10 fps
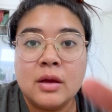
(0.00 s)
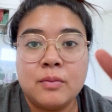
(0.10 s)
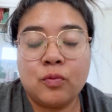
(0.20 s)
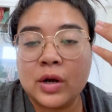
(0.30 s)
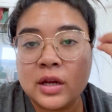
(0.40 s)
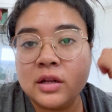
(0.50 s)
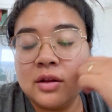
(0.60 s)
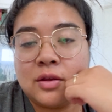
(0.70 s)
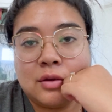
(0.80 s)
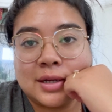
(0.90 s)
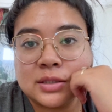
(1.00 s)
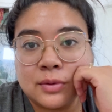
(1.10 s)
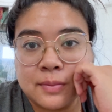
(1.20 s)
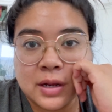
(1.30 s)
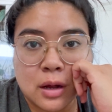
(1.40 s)
working in an acute
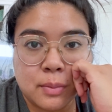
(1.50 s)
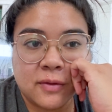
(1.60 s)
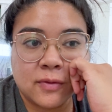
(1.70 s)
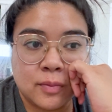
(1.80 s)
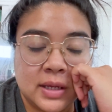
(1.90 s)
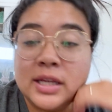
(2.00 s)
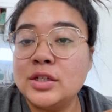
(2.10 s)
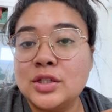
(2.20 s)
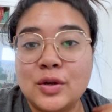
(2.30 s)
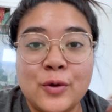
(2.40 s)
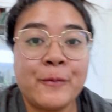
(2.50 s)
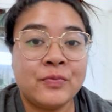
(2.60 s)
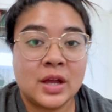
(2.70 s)
hospital may not be for me. So